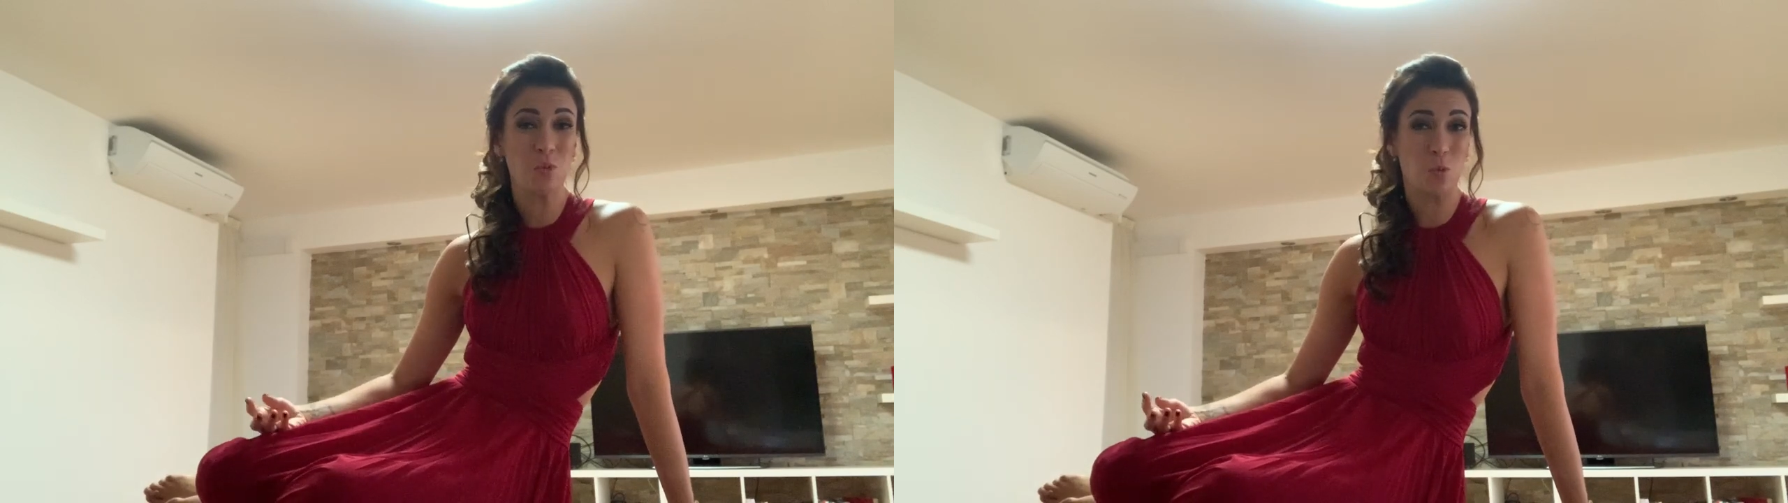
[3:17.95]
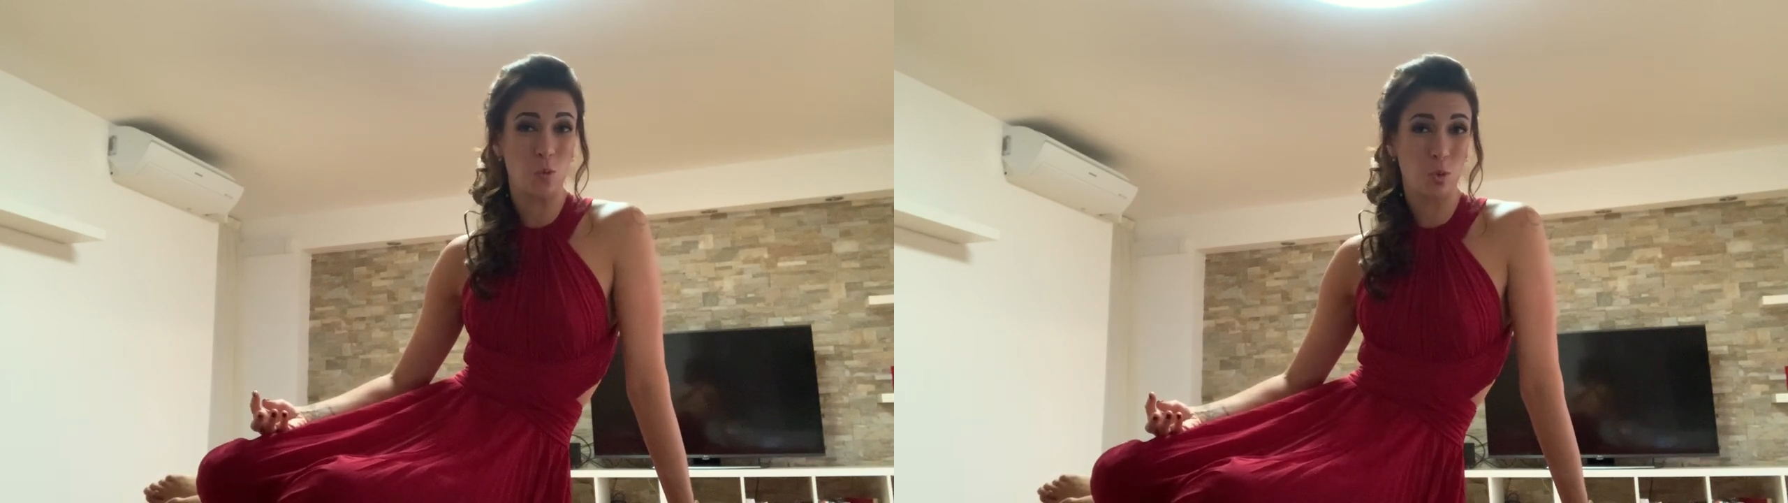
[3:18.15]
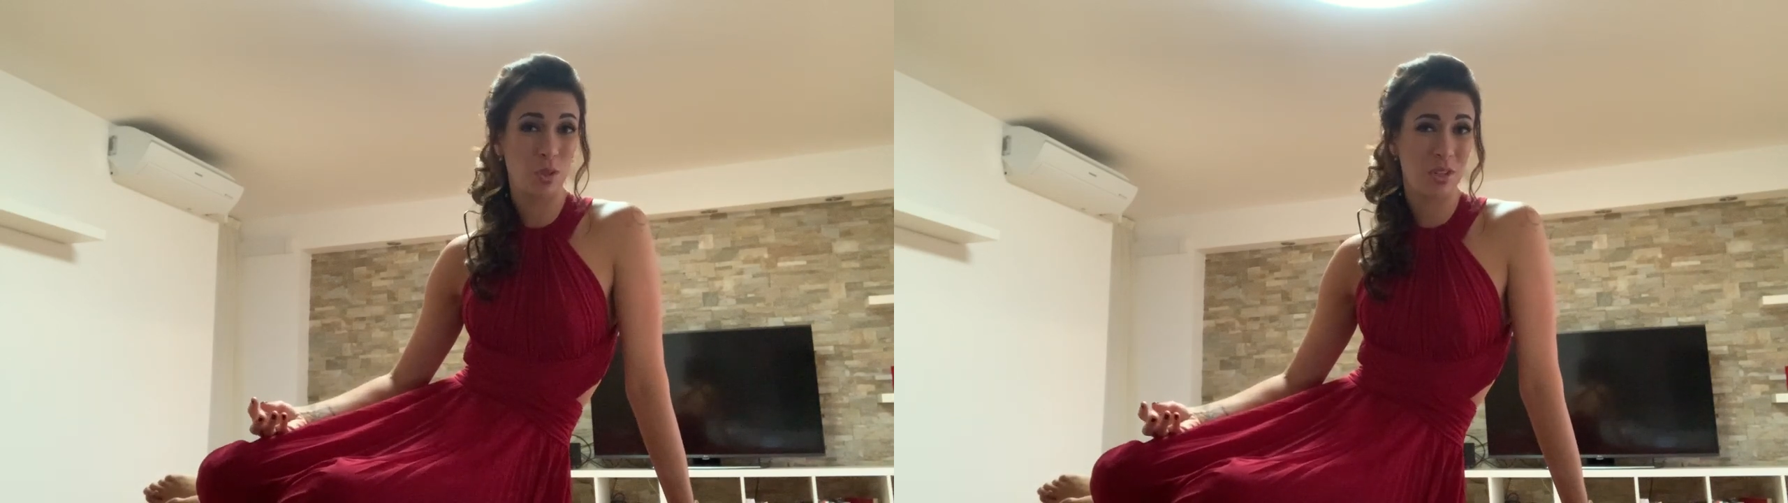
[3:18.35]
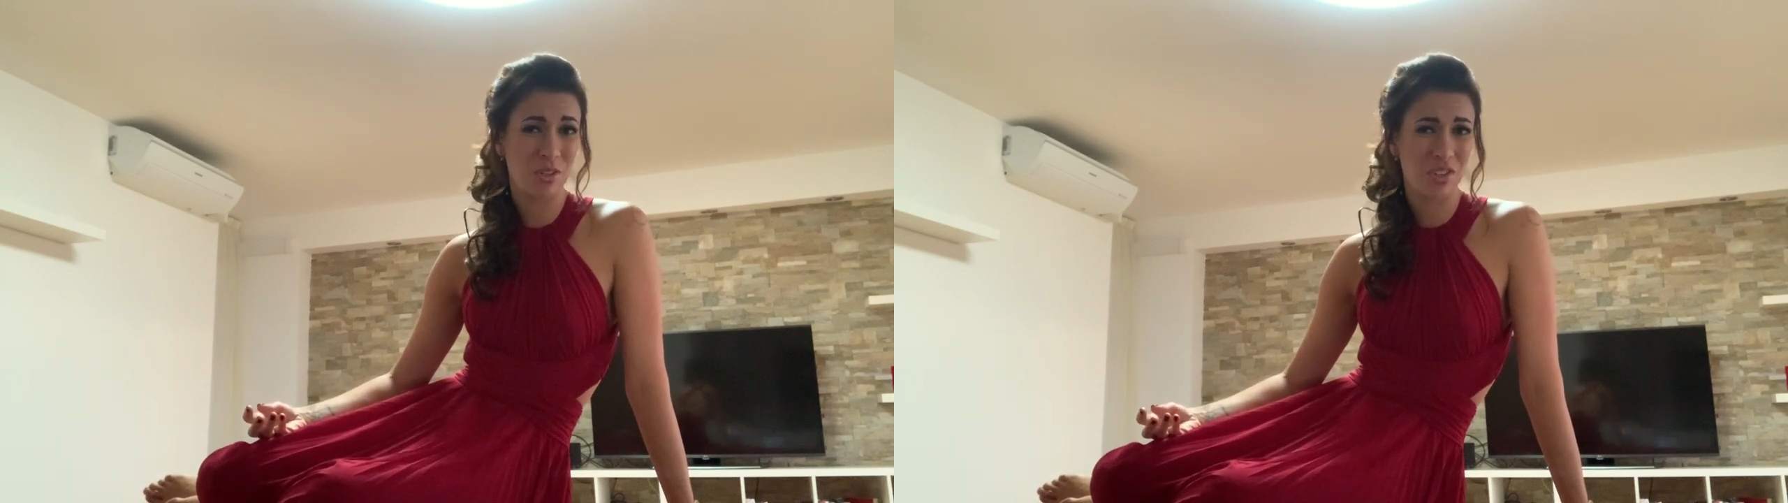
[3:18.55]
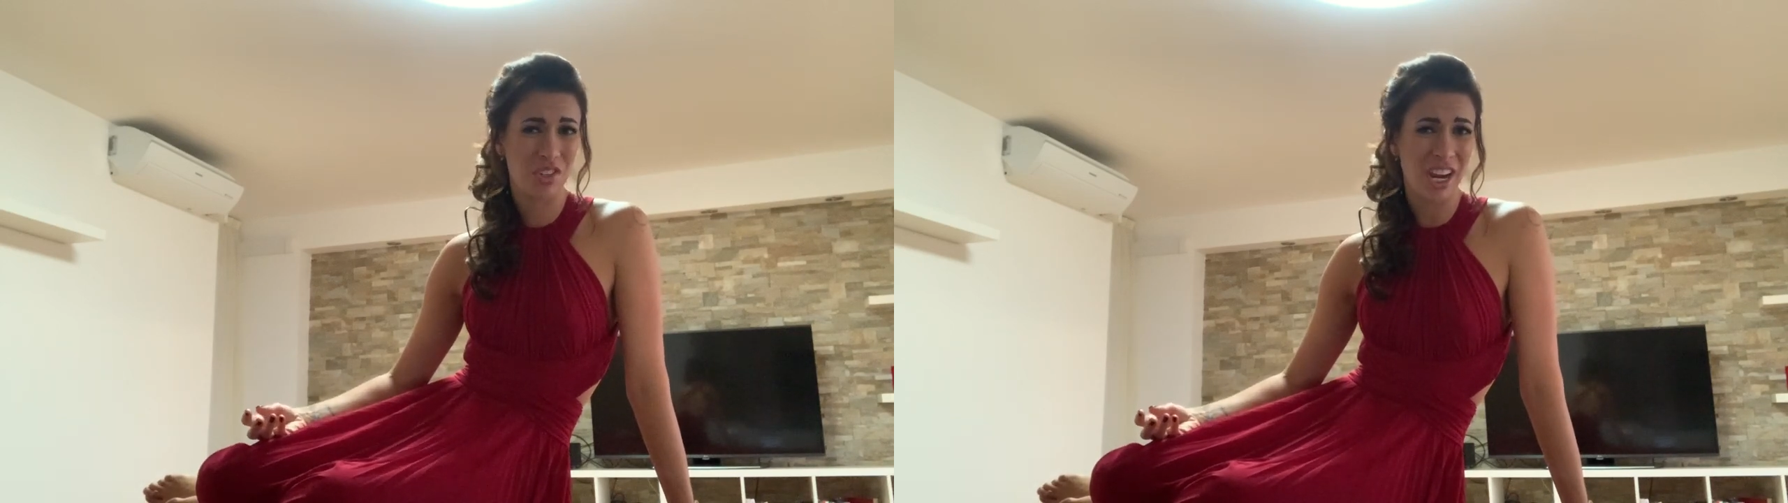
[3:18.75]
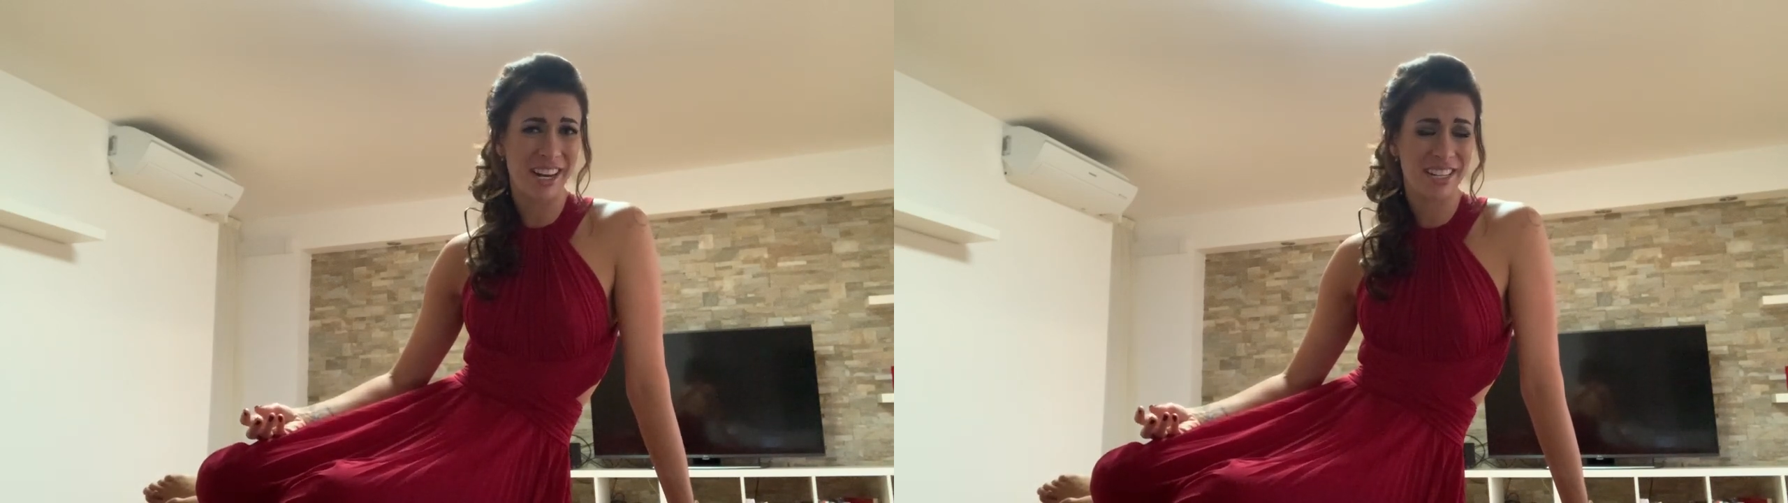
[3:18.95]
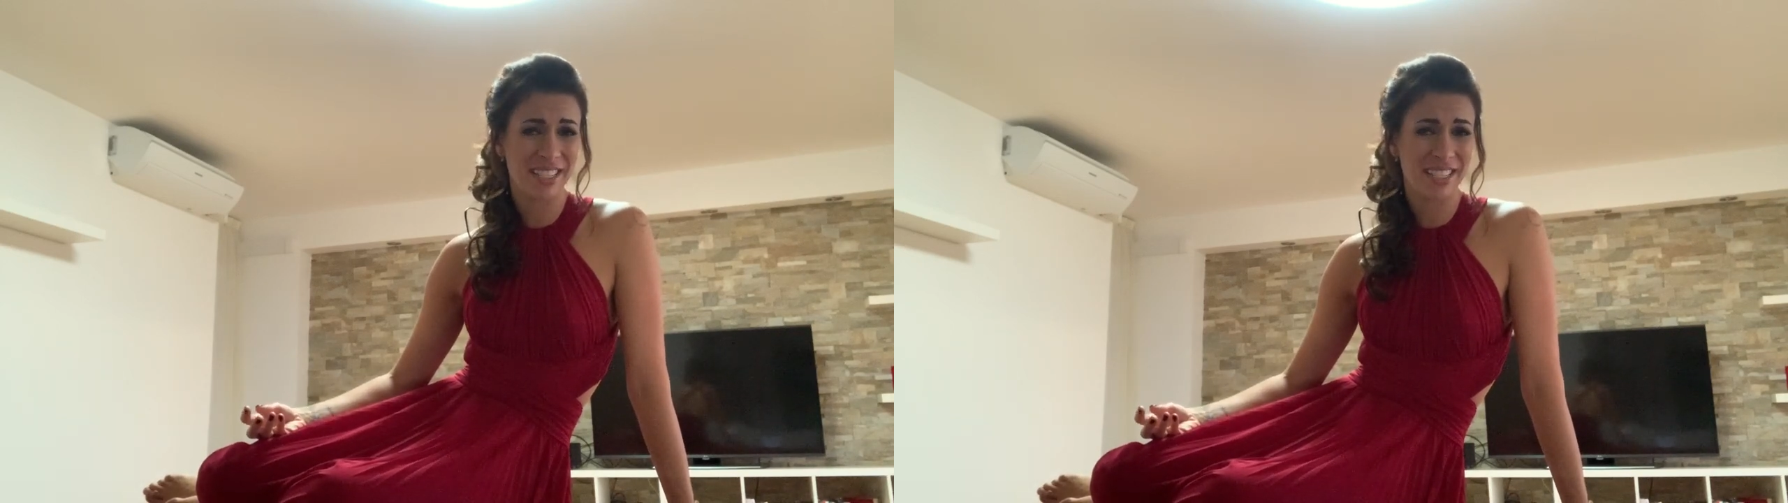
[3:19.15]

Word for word: Would you share